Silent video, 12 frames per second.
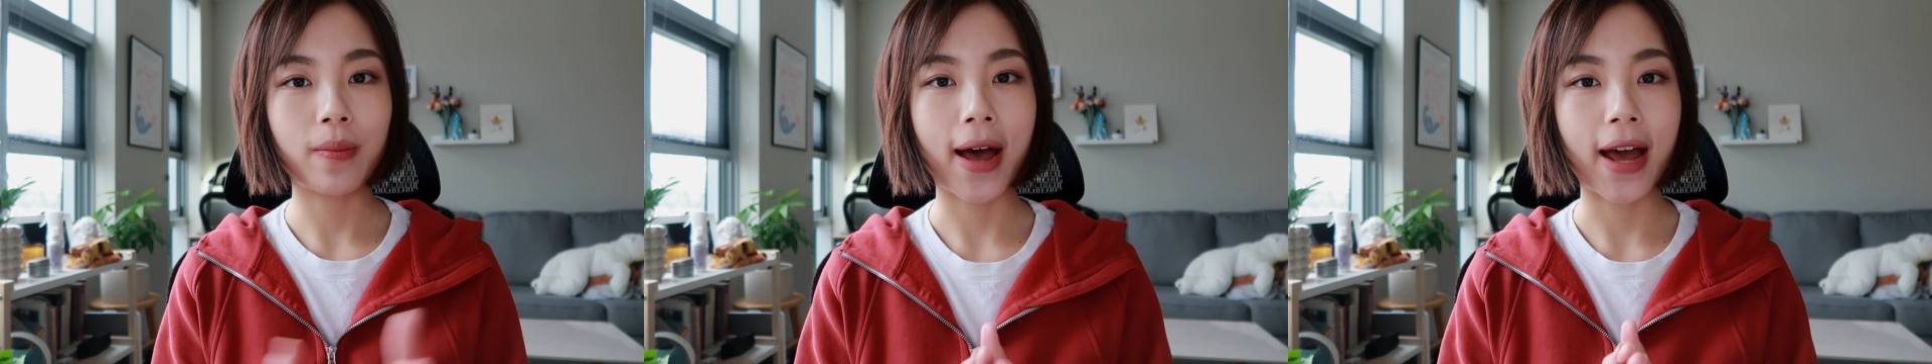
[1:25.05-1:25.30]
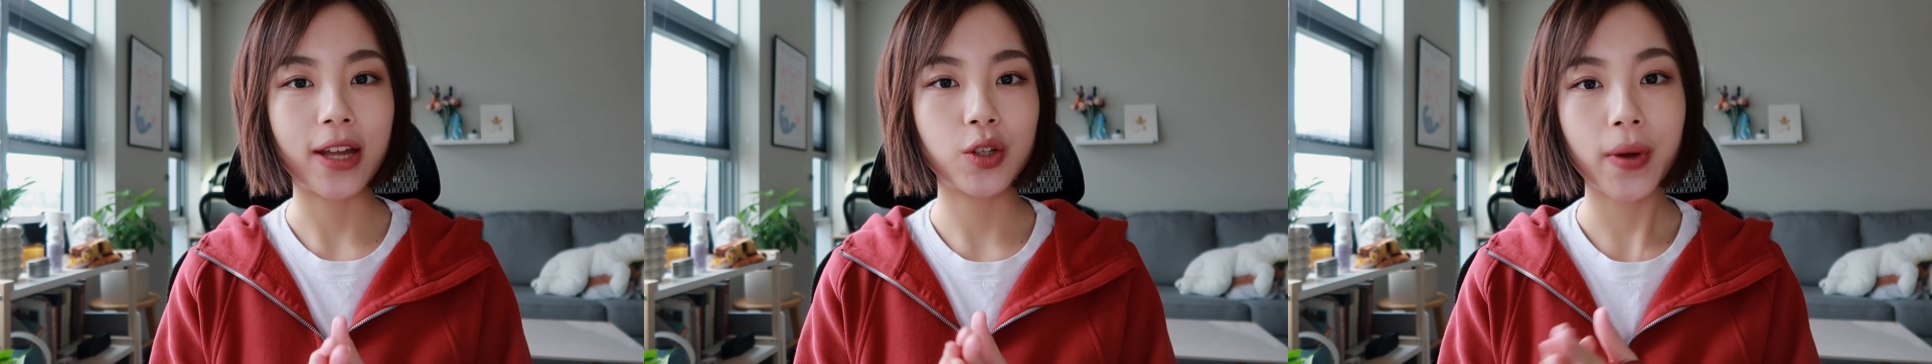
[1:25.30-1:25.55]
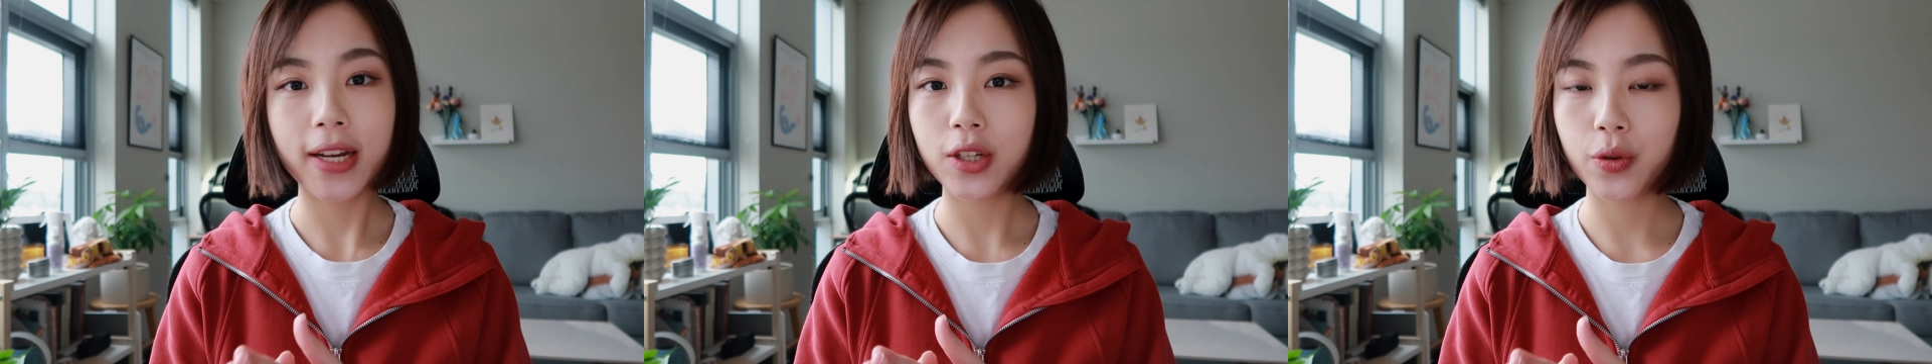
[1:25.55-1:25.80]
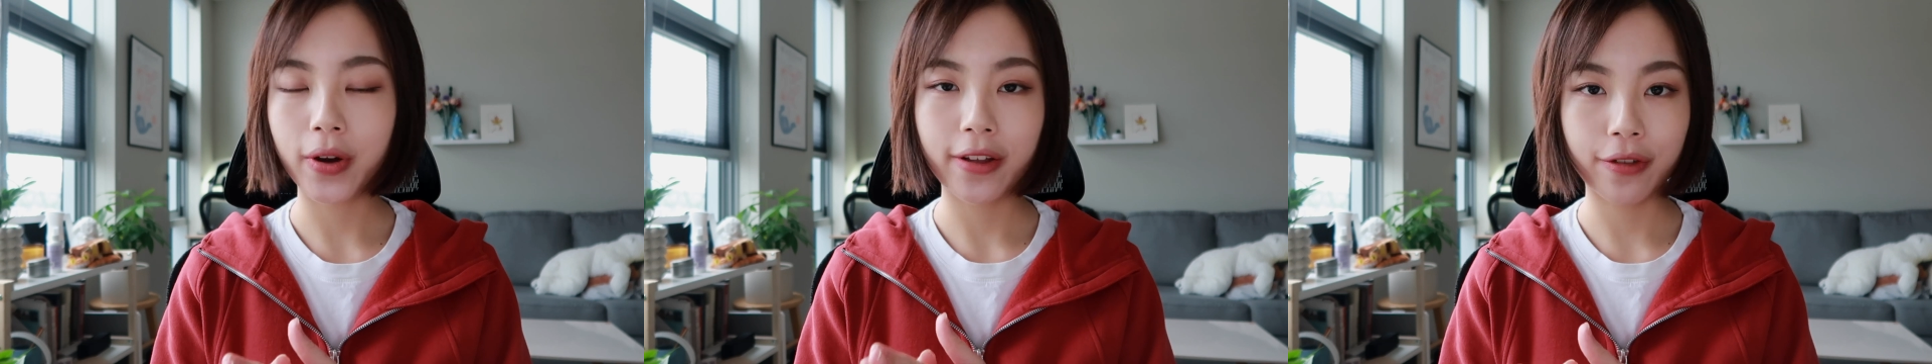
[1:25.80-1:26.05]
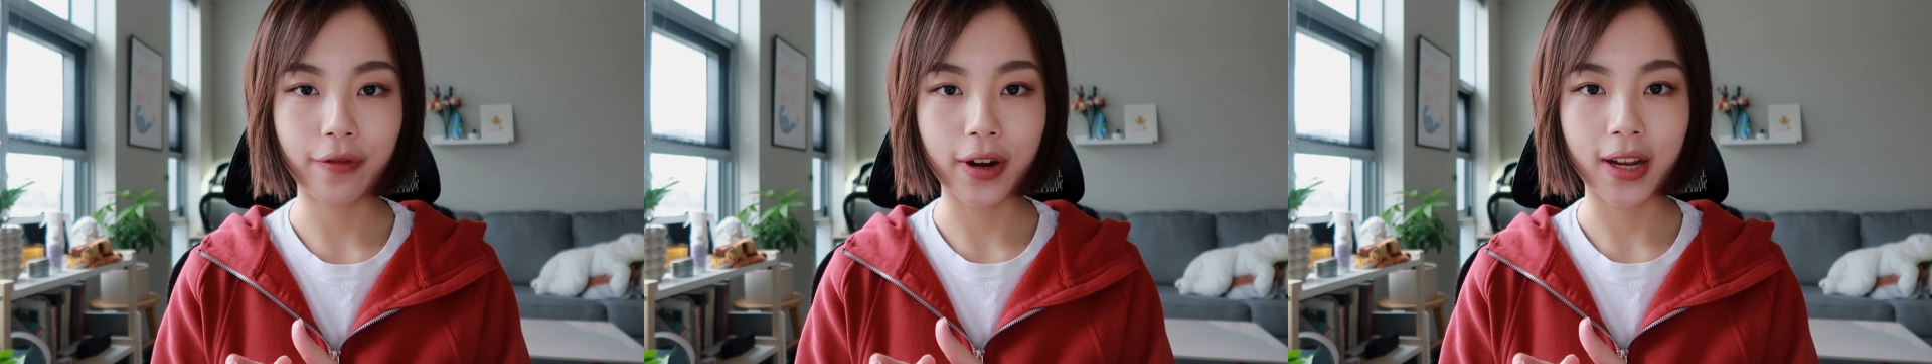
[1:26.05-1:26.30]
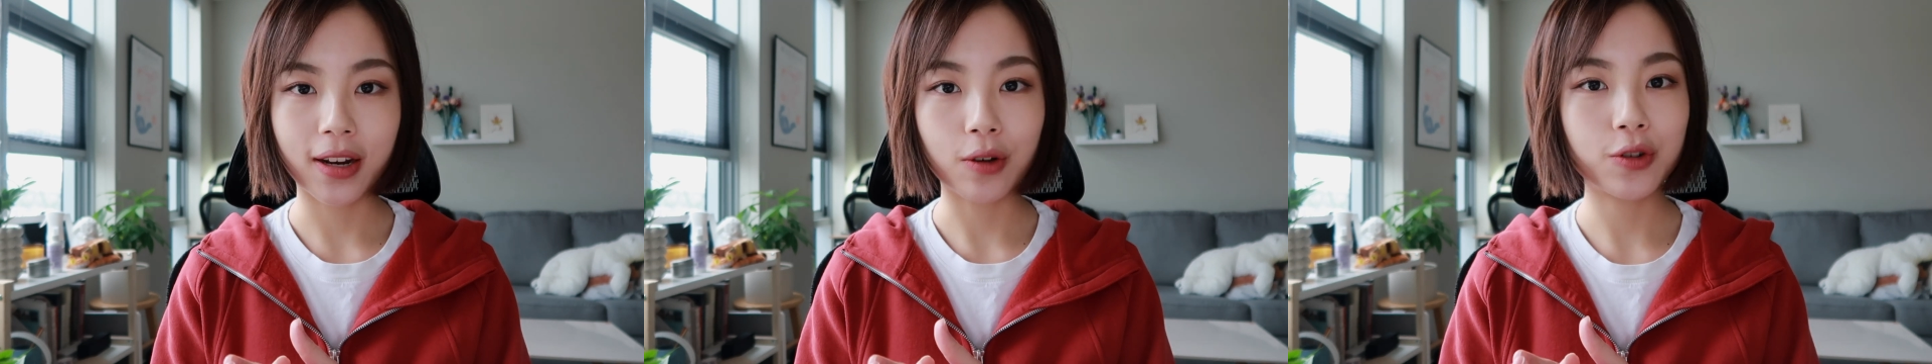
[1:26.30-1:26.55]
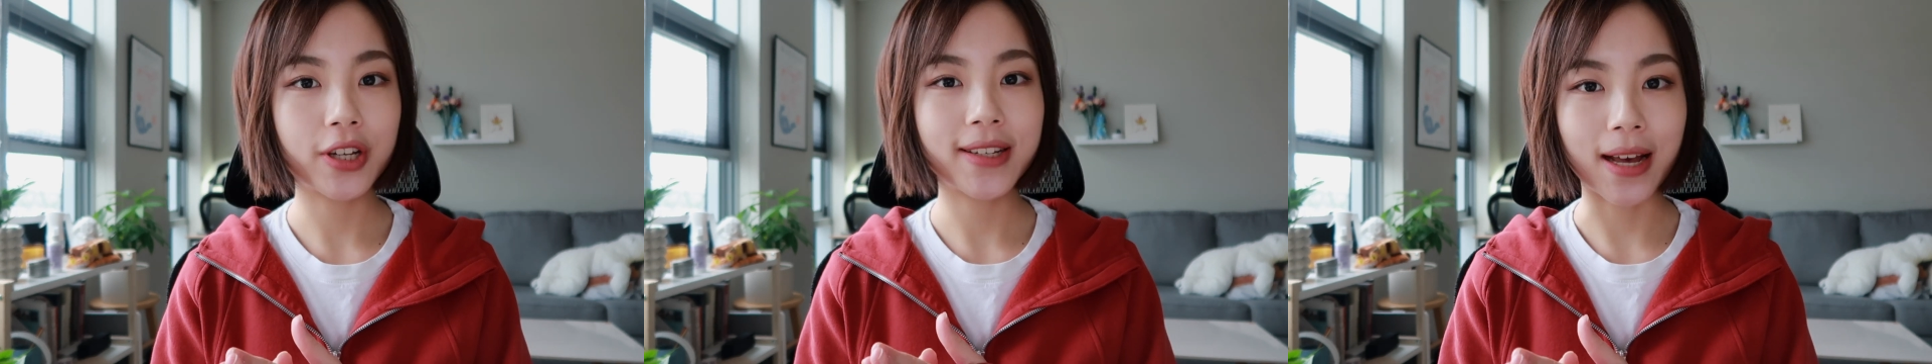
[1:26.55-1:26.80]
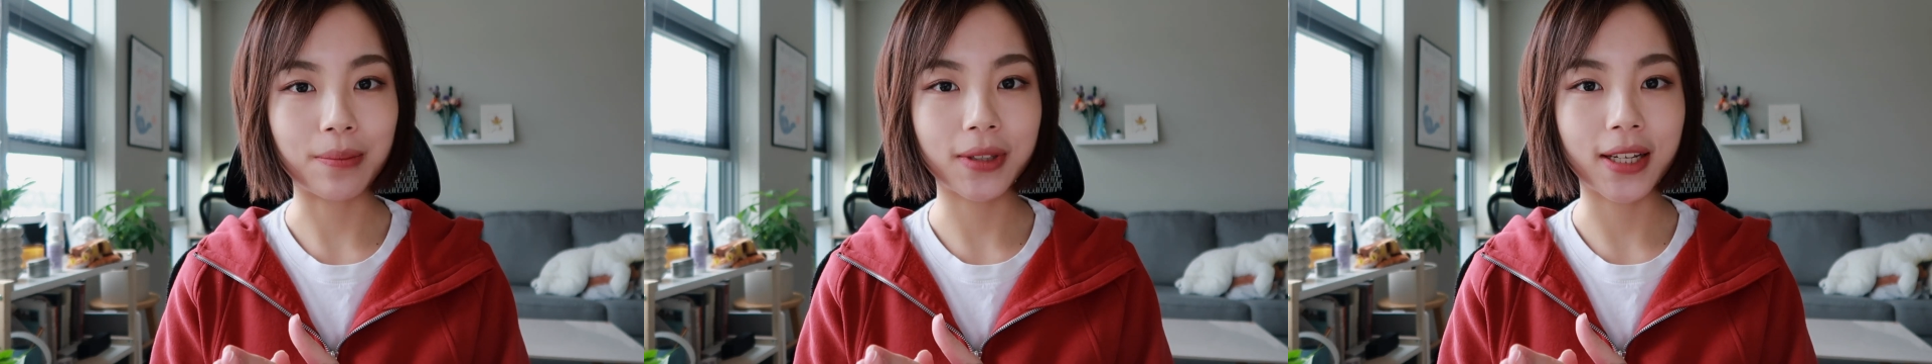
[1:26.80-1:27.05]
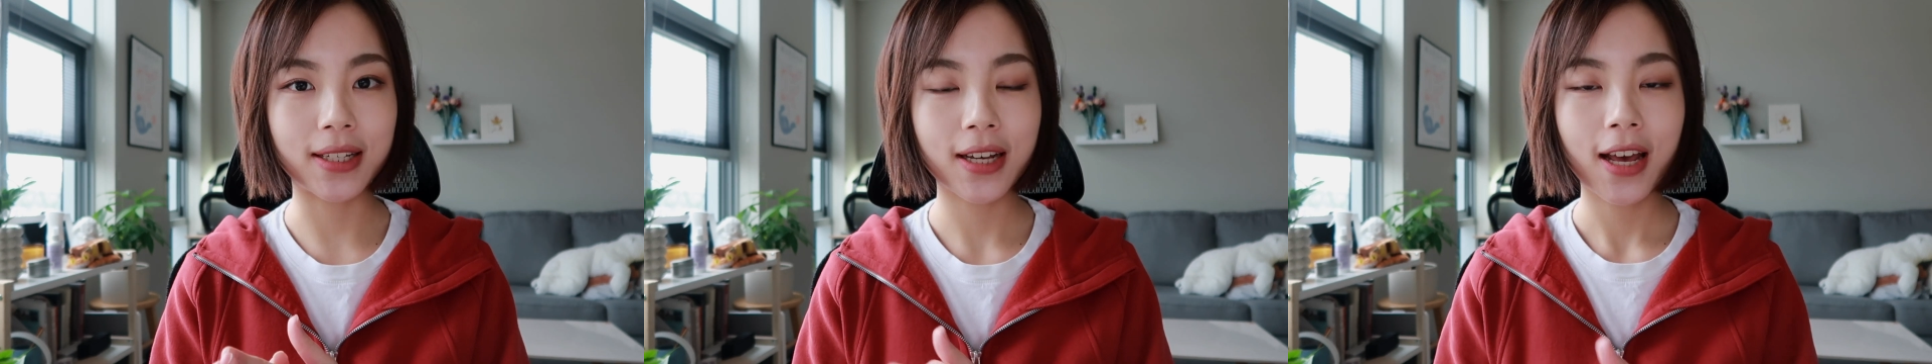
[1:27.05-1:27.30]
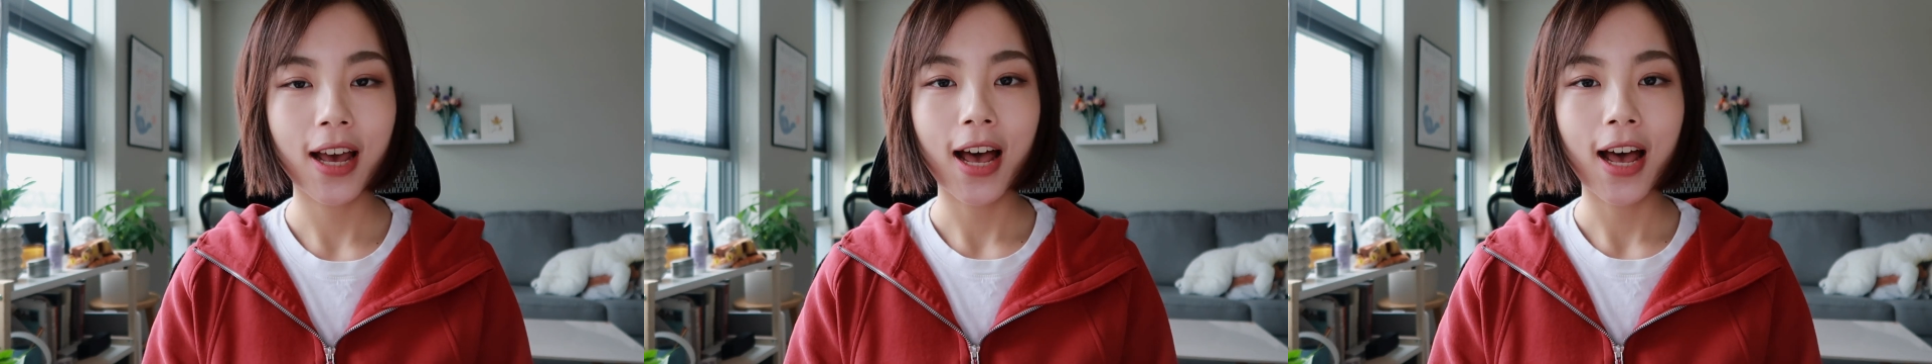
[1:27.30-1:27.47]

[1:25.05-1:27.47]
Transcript: my 2023 Notion template.